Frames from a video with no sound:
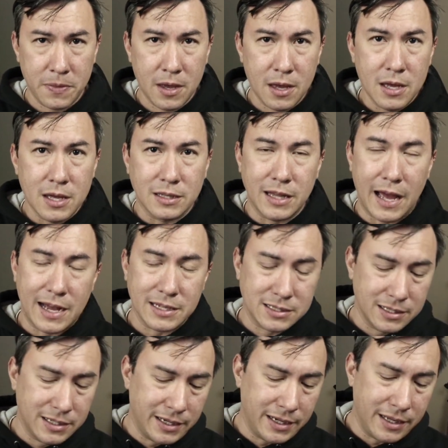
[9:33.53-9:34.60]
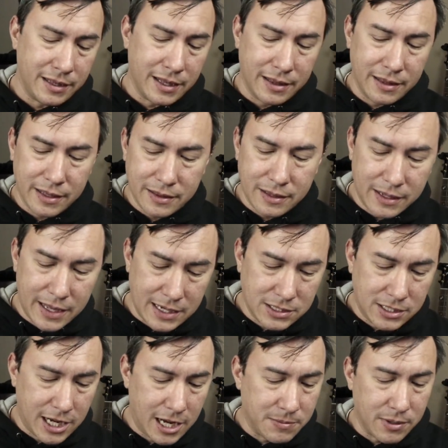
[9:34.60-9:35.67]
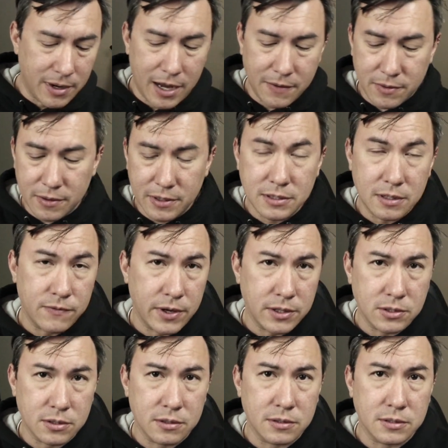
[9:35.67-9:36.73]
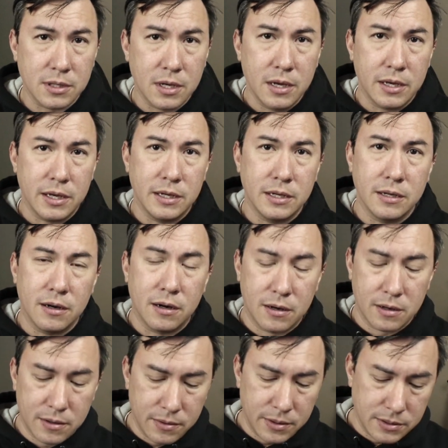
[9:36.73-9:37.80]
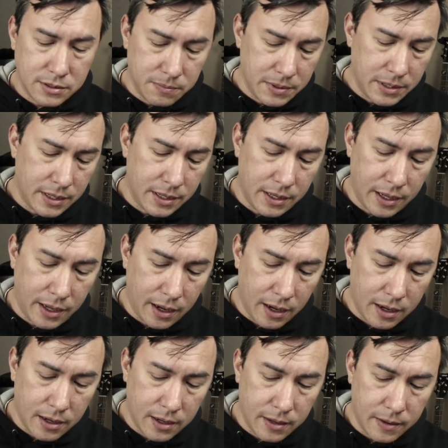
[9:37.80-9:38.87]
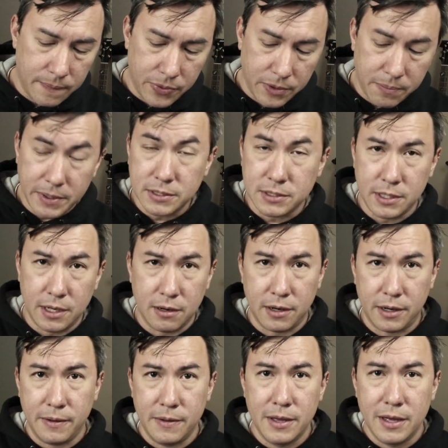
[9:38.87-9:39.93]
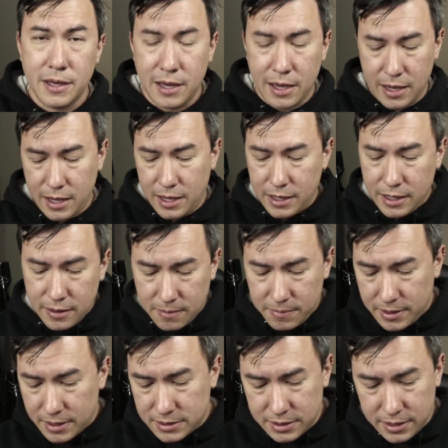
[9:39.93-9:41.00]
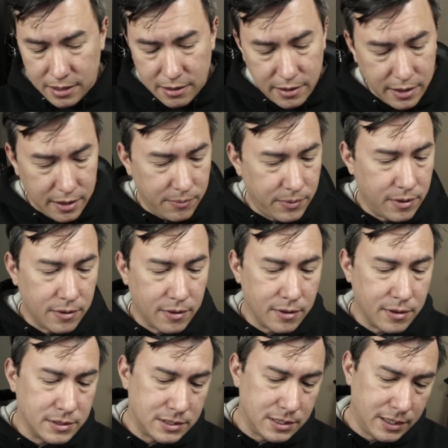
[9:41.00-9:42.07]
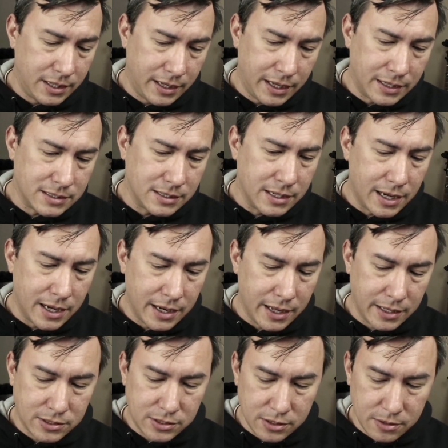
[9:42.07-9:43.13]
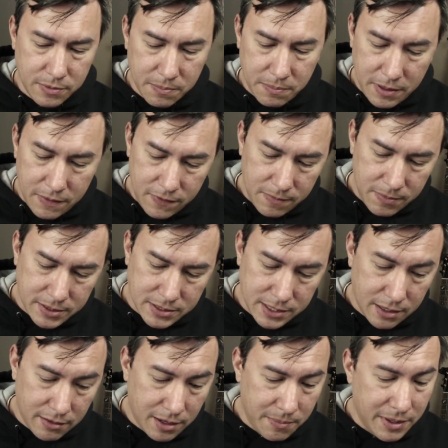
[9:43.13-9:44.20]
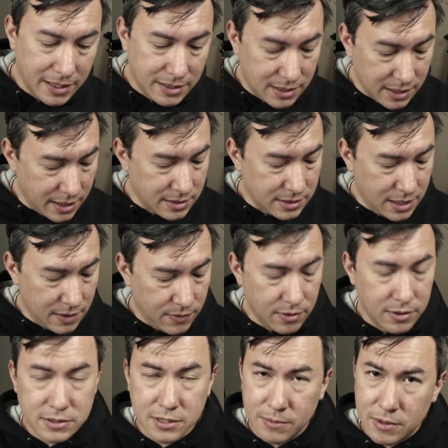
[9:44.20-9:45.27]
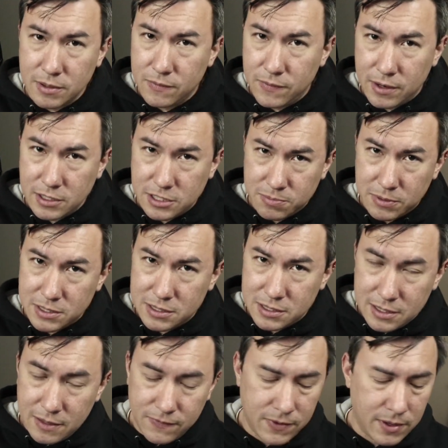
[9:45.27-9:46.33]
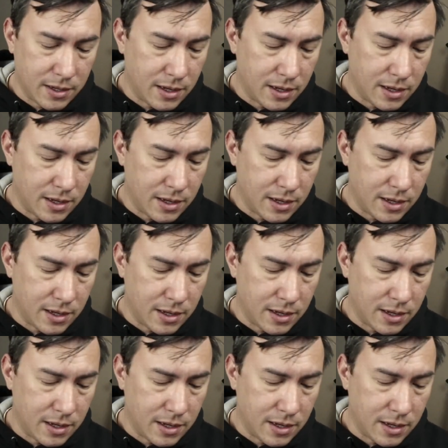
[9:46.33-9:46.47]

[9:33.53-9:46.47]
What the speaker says: Lastly, in the last chapter after these adventures are going to be the Bestiary. And in the bestiary, we are going to see it's not a super beefy bestiary, but it does give you some of the very specific